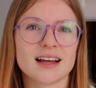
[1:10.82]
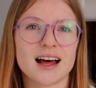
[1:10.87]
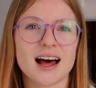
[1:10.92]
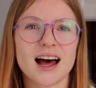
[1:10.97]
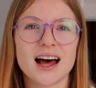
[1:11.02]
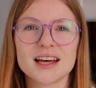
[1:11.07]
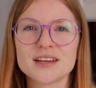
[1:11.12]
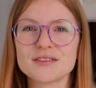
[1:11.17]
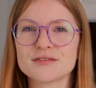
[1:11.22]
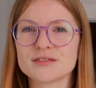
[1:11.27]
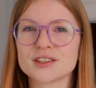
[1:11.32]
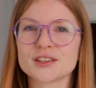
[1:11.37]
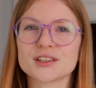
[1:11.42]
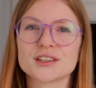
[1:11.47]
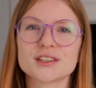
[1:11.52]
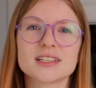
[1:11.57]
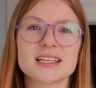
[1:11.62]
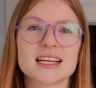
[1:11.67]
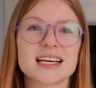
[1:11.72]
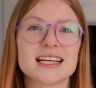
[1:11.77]
I've
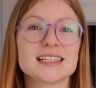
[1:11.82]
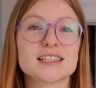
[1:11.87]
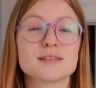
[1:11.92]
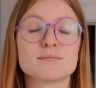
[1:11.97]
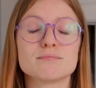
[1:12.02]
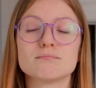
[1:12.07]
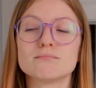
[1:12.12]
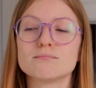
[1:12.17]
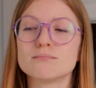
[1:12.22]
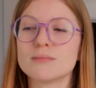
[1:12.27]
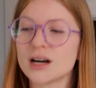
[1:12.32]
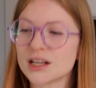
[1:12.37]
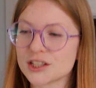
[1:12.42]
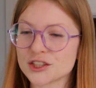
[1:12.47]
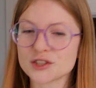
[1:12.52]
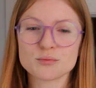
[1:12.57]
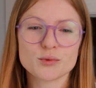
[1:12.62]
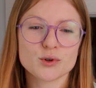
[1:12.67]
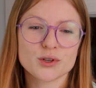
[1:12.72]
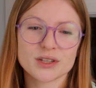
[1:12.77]
learned it's
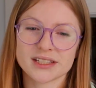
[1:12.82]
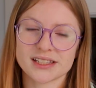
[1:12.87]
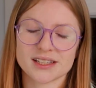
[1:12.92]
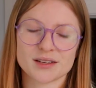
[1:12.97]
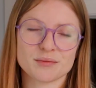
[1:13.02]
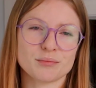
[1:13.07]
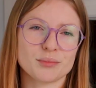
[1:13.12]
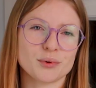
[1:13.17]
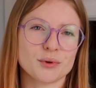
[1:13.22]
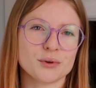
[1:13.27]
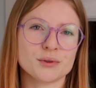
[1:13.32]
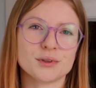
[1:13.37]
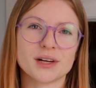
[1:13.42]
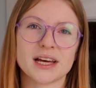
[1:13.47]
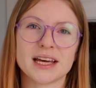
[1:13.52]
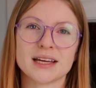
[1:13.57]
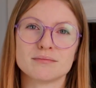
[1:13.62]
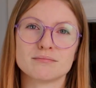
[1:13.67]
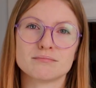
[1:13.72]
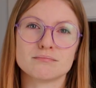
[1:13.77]
much more simple
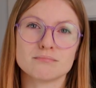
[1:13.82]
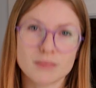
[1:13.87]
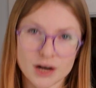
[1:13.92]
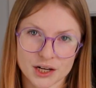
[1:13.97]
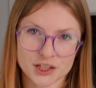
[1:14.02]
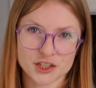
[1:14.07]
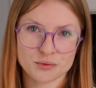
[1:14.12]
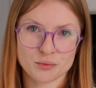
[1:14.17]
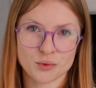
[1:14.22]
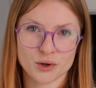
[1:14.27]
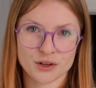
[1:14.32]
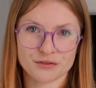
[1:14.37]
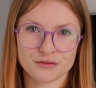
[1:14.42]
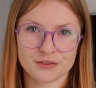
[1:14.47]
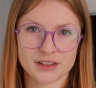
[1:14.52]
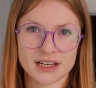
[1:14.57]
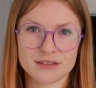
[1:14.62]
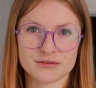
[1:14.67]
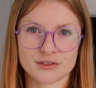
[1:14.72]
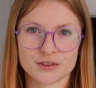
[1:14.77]
and much more
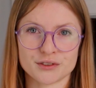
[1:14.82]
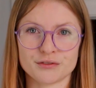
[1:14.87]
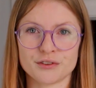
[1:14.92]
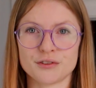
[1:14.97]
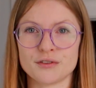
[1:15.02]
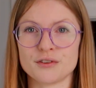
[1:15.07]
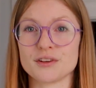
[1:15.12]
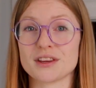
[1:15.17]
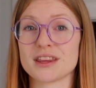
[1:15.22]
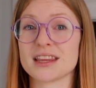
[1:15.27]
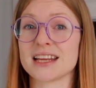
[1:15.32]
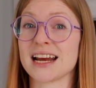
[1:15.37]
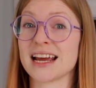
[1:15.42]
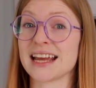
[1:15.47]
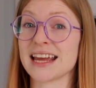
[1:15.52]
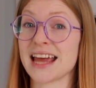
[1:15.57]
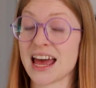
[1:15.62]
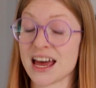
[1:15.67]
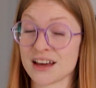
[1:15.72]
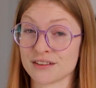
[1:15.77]
flavorful than
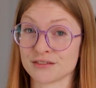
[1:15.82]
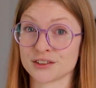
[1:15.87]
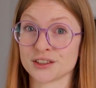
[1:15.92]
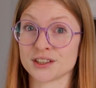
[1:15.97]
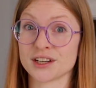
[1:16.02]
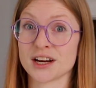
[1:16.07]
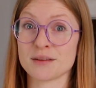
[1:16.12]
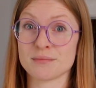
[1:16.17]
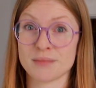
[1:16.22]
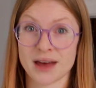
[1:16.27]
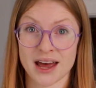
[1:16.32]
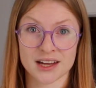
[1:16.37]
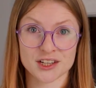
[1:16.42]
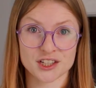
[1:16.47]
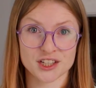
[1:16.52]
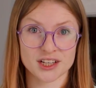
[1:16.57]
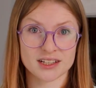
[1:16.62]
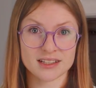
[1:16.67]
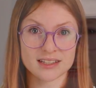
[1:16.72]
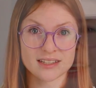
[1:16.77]
I ever
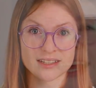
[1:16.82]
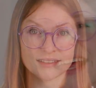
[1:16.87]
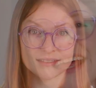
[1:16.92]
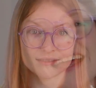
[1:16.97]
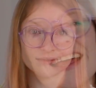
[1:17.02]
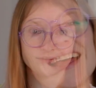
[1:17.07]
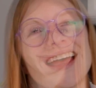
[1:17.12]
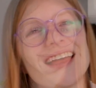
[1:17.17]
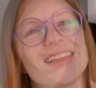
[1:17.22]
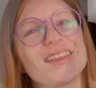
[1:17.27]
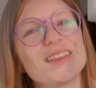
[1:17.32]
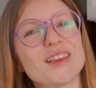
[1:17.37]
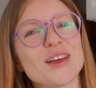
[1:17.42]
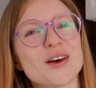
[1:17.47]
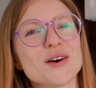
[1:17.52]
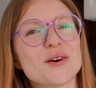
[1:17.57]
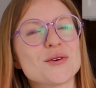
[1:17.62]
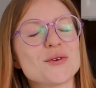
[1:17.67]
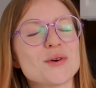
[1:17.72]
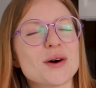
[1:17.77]
imagined.
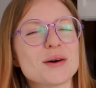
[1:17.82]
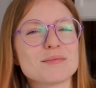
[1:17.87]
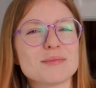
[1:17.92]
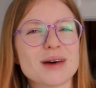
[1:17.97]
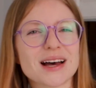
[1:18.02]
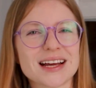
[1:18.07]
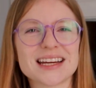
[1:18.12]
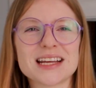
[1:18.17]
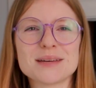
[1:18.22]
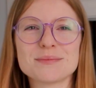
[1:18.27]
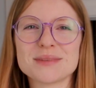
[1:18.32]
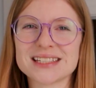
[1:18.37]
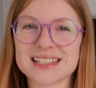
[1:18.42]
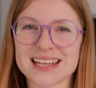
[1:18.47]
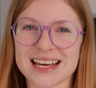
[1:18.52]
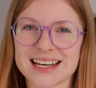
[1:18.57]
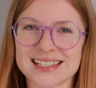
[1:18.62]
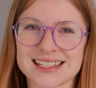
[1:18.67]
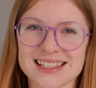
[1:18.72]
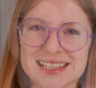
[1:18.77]
Hello, my name is
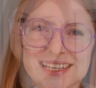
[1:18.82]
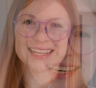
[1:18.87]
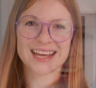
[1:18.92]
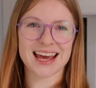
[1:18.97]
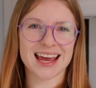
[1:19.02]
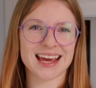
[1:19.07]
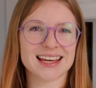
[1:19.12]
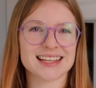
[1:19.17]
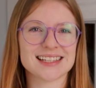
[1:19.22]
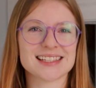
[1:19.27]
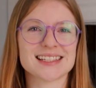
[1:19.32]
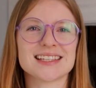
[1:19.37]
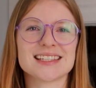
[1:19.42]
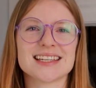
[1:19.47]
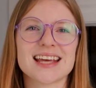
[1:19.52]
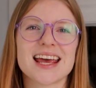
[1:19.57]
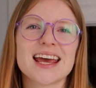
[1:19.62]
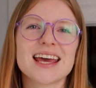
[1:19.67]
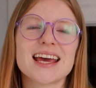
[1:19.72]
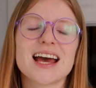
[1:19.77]
Casey, and
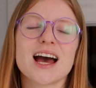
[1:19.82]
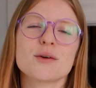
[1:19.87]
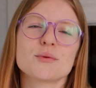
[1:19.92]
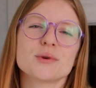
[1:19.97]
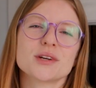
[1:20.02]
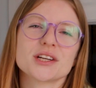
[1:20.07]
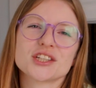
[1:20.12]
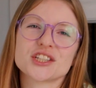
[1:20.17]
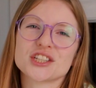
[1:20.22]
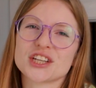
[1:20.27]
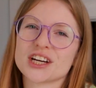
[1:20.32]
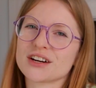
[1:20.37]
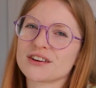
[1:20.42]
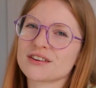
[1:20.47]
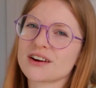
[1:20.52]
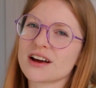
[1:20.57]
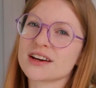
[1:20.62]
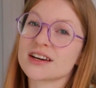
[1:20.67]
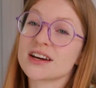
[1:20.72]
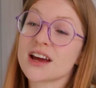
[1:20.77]
today I want to share
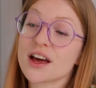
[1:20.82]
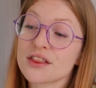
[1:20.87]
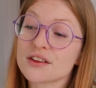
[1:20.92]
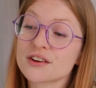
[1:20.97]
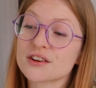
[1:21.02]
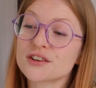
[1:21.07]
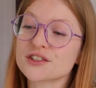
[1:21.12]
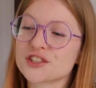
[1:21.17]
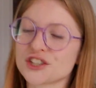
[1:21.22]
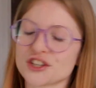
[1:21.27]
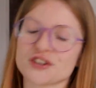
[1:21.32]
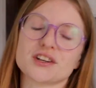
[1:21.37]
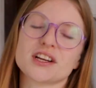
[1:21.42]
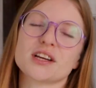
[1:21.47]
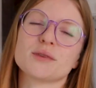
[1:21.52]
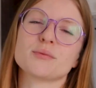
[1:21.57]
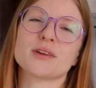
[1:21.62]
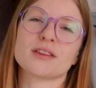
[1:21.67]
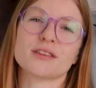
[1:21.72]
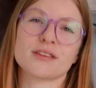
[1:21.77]
another
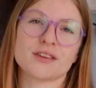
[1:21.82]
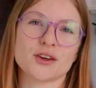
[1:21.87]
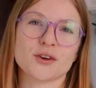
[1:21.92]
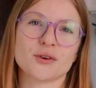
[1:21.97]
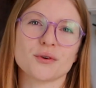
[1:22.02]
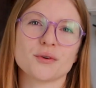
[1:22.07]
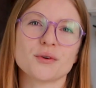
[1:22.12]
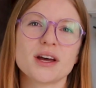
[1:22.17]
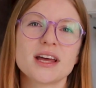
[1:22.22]
journey with you.